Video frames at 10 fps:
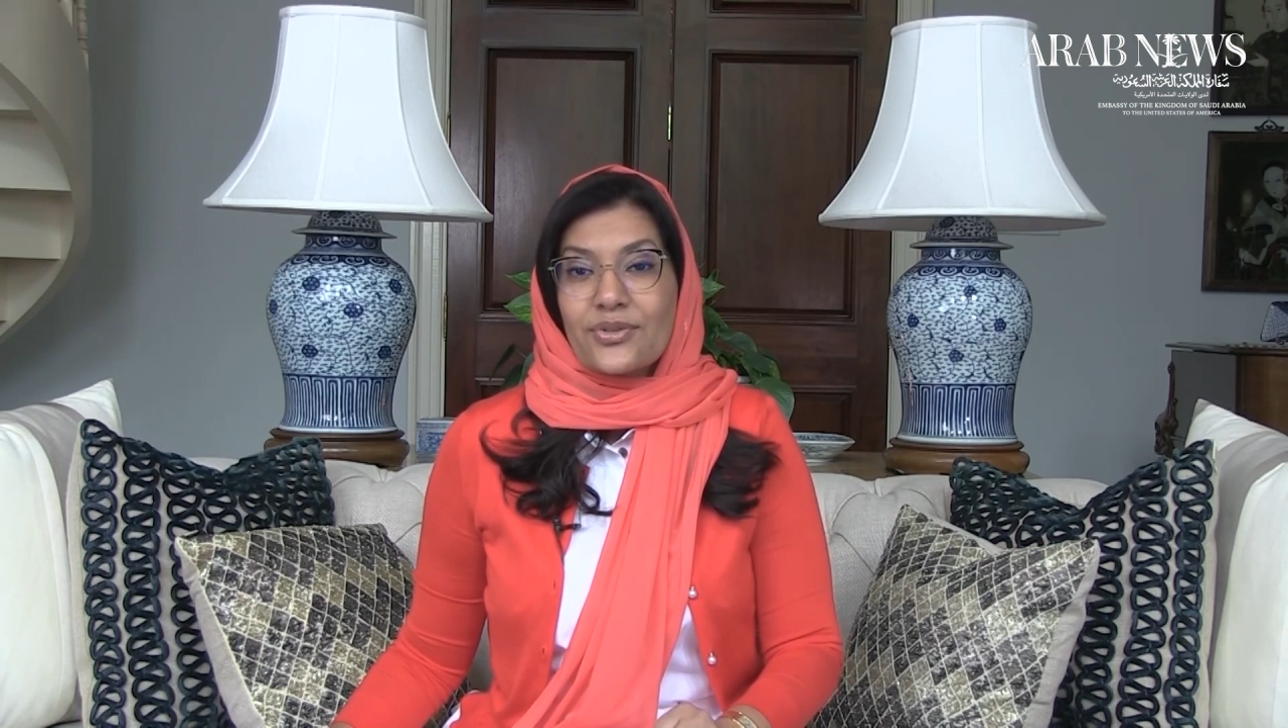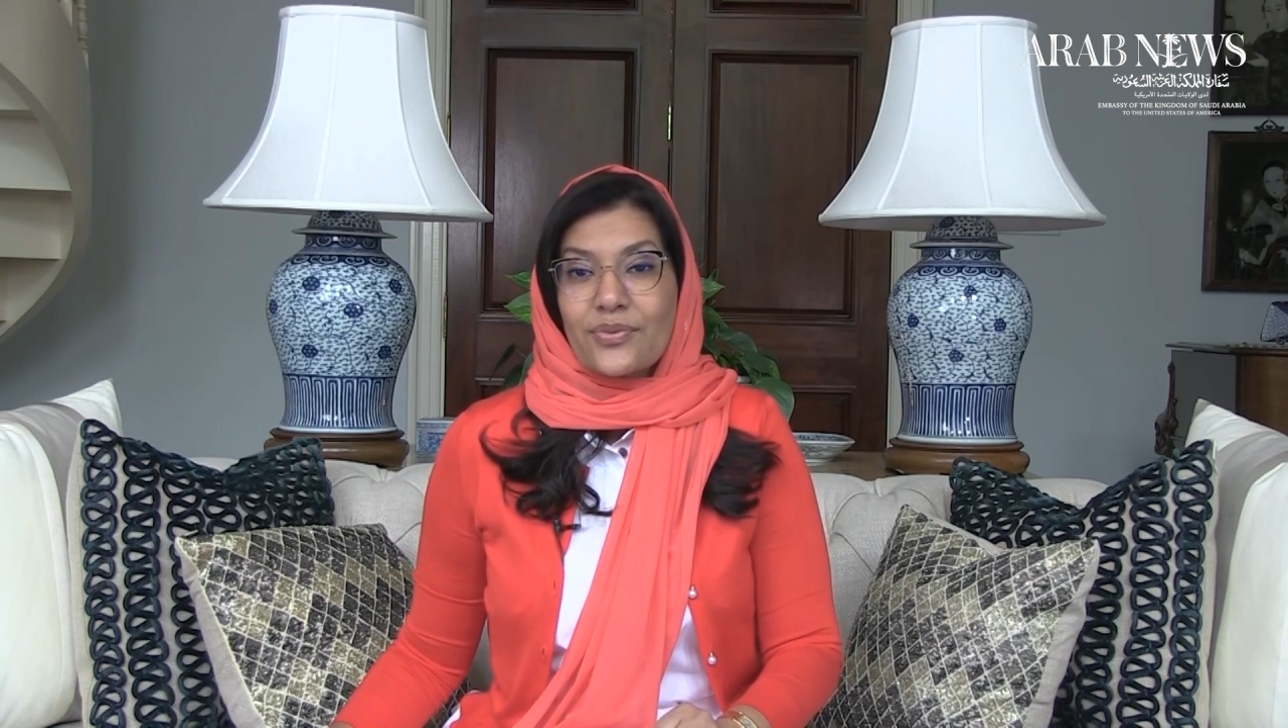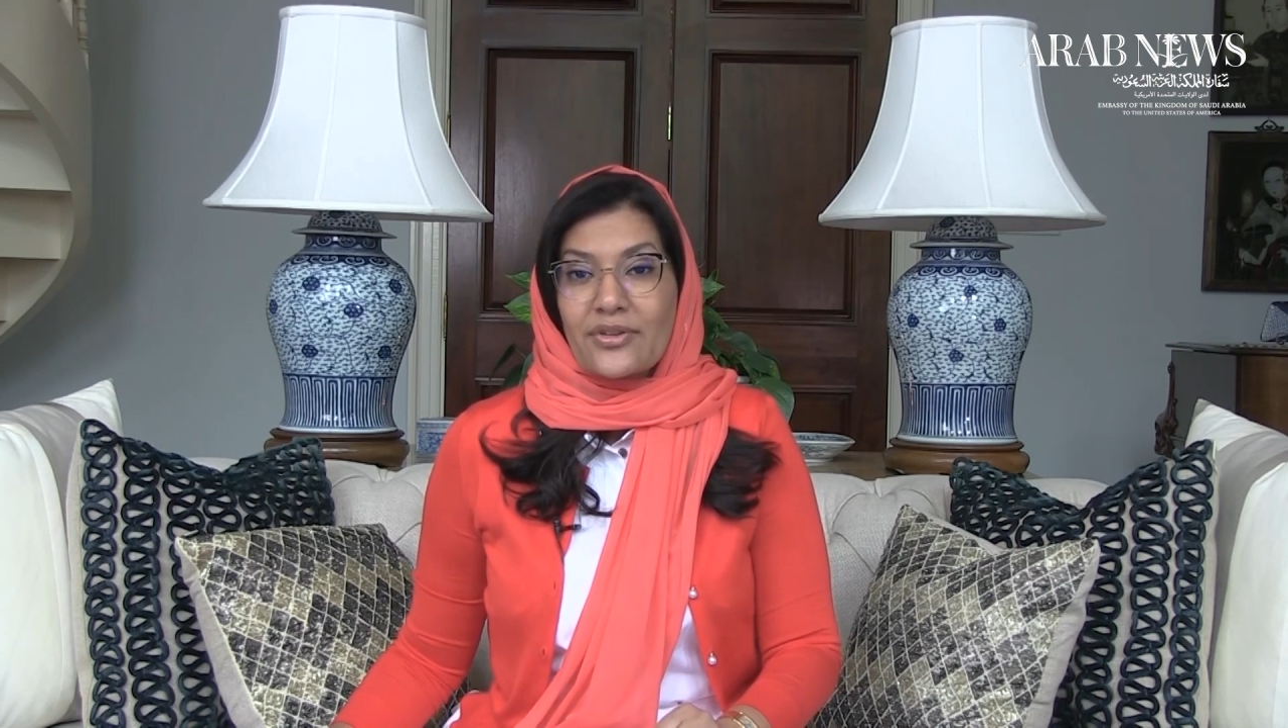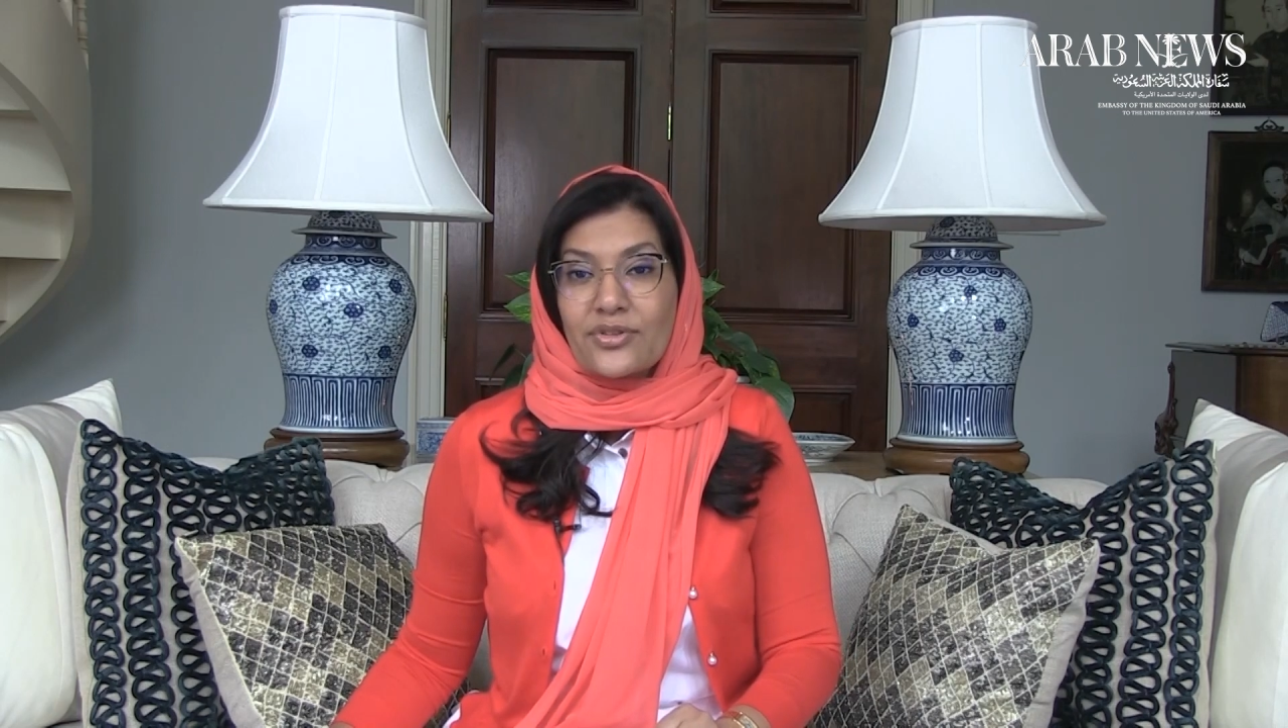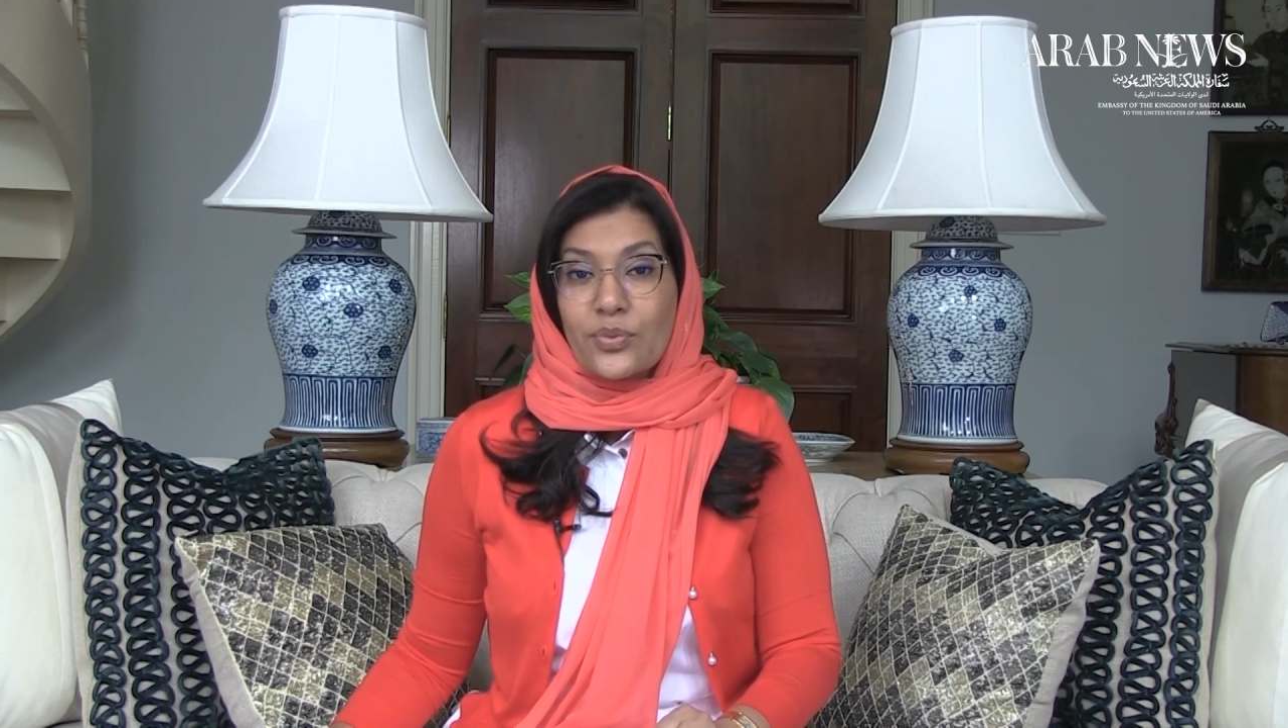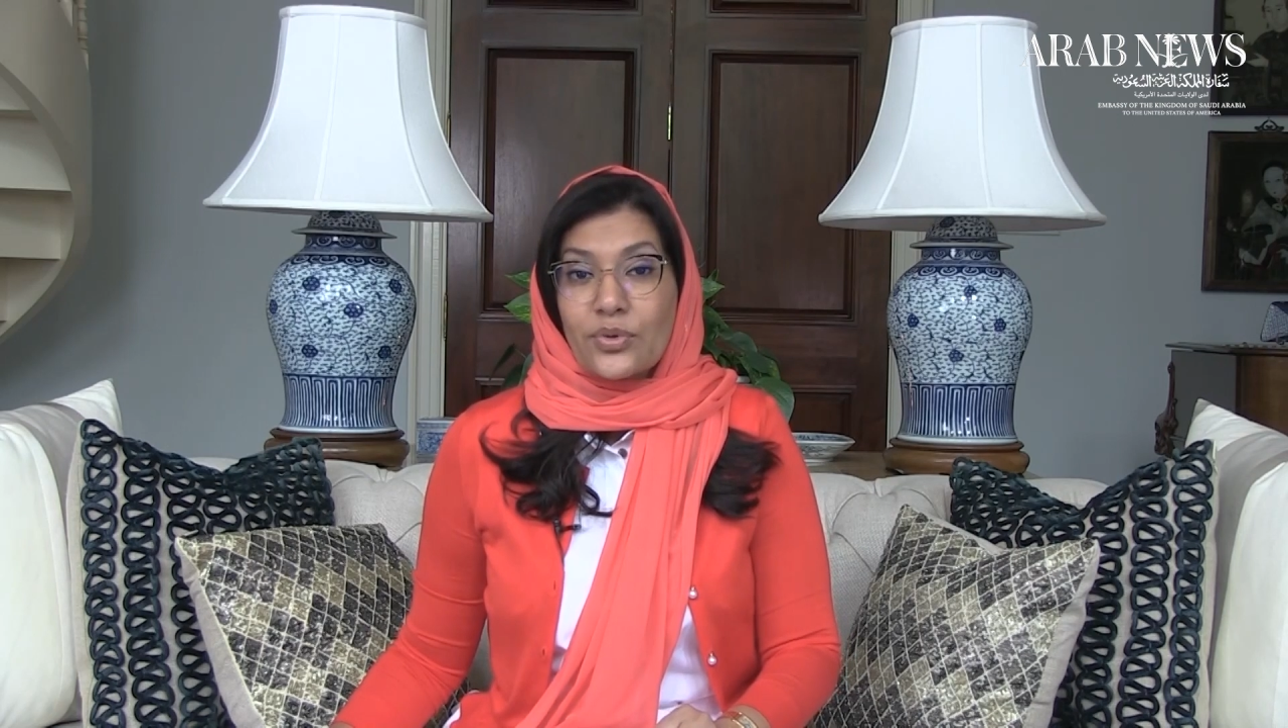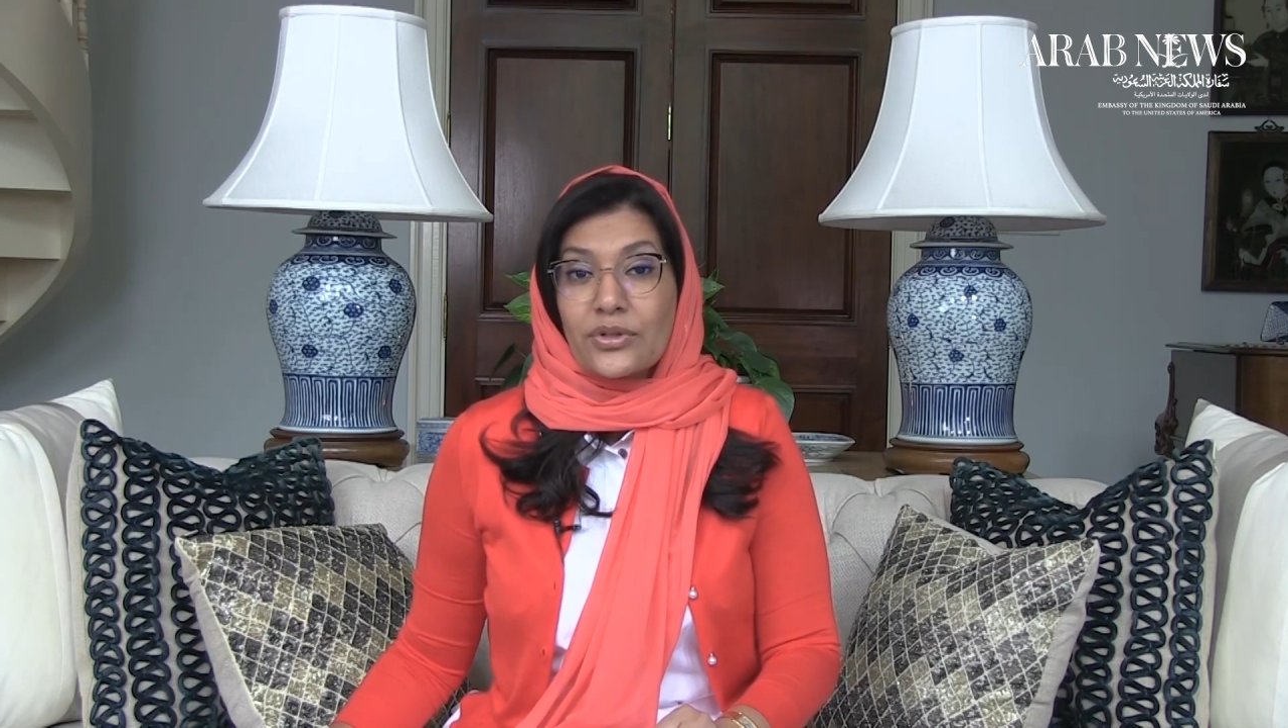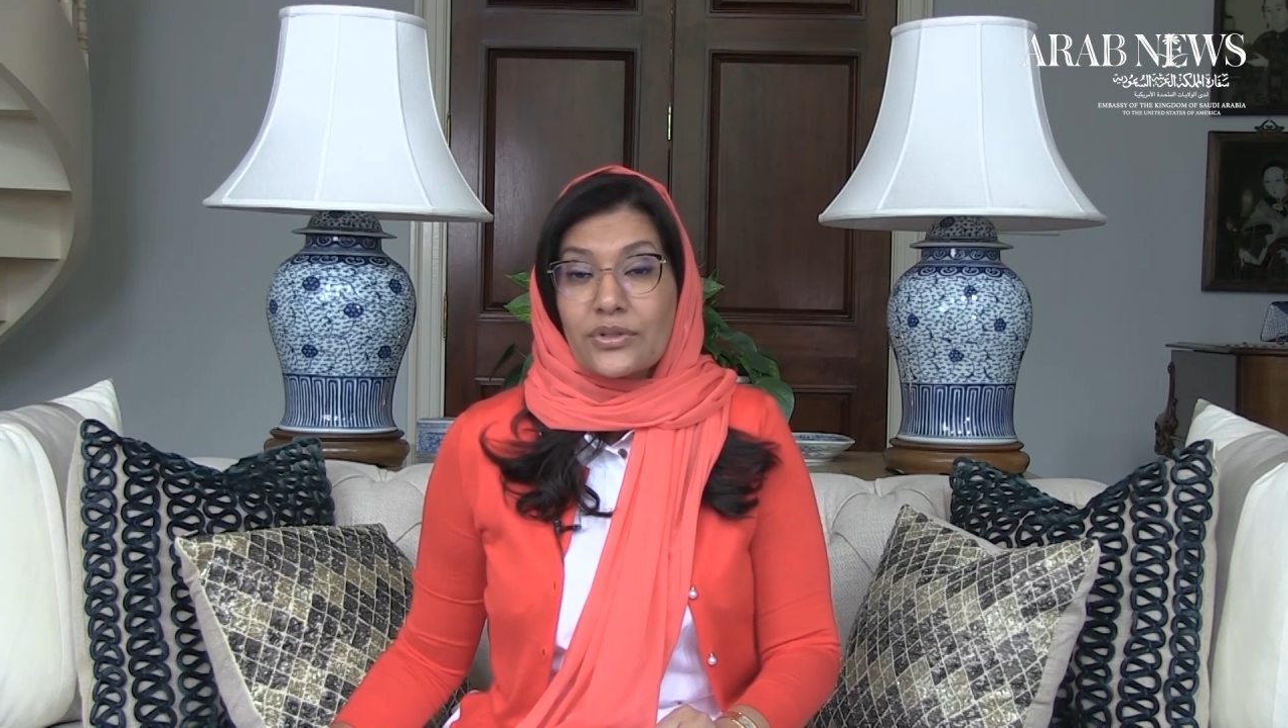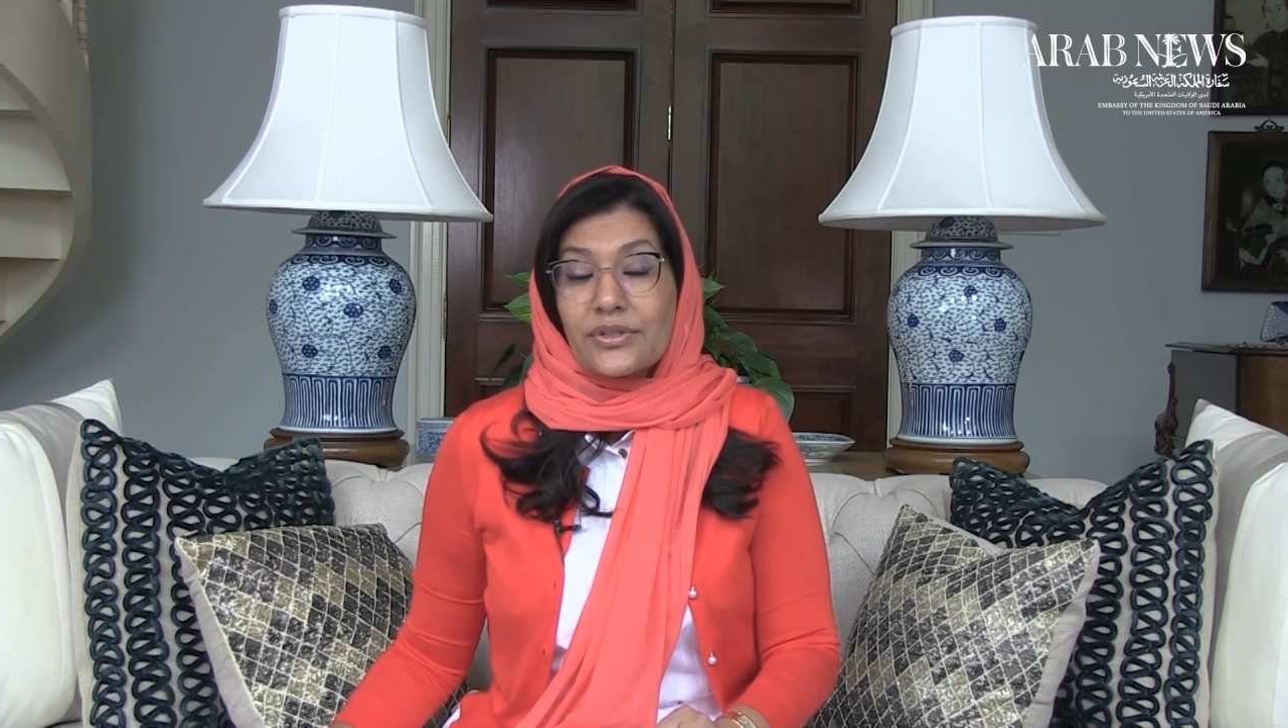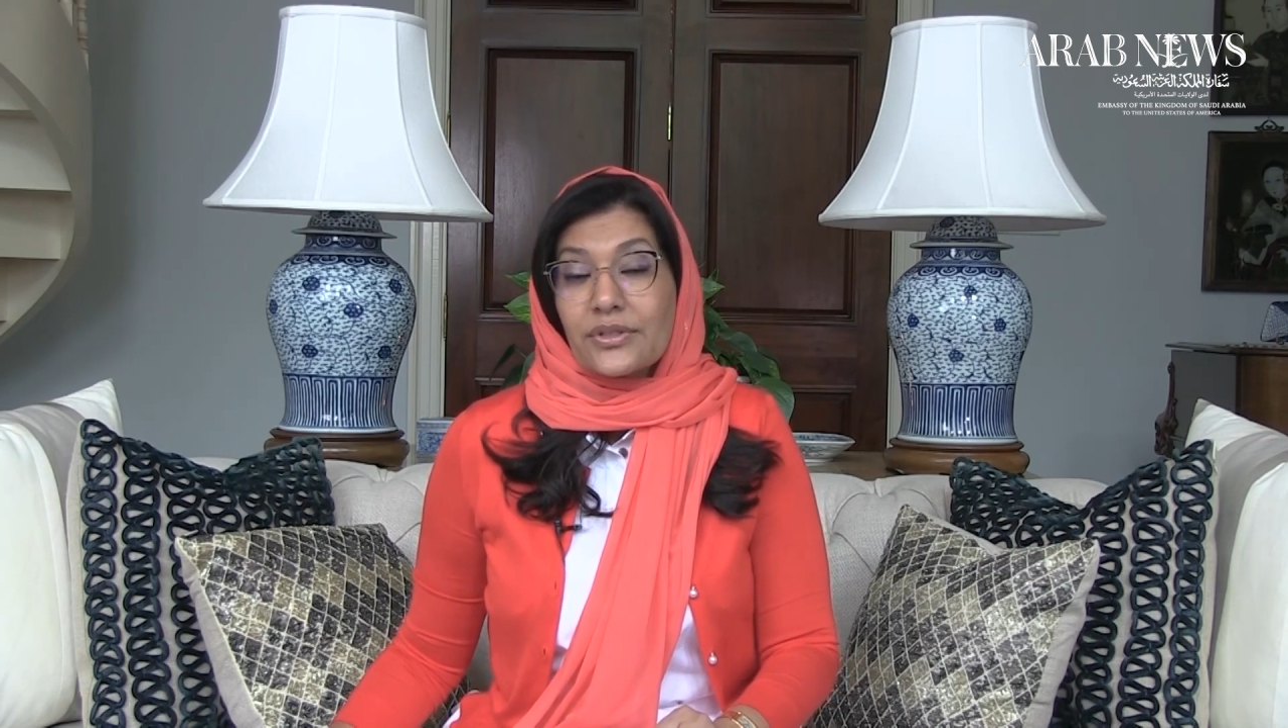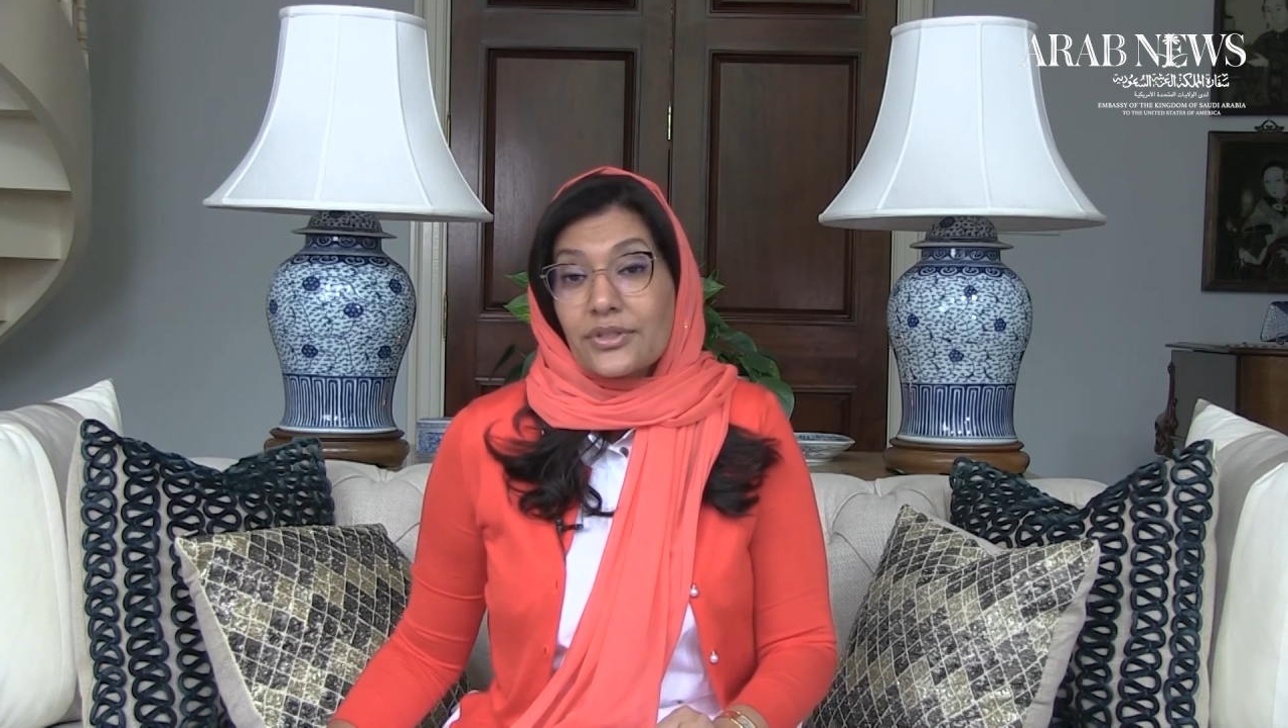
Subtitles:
around the world